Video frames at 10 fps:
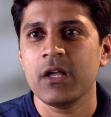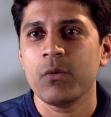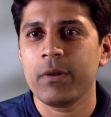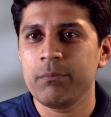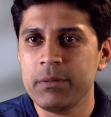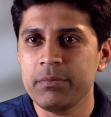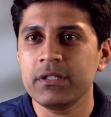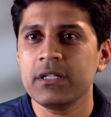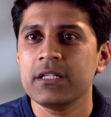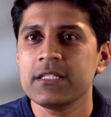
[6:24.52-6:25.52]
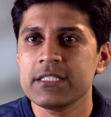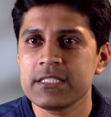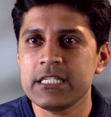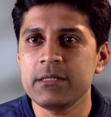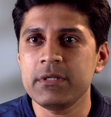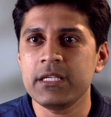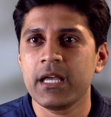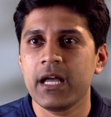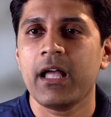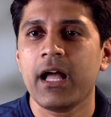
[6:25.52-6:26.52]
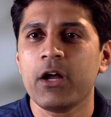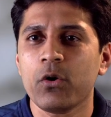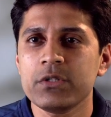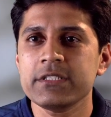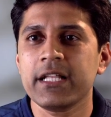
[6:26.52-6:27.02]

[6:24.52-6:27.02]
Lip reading: when people see me, I always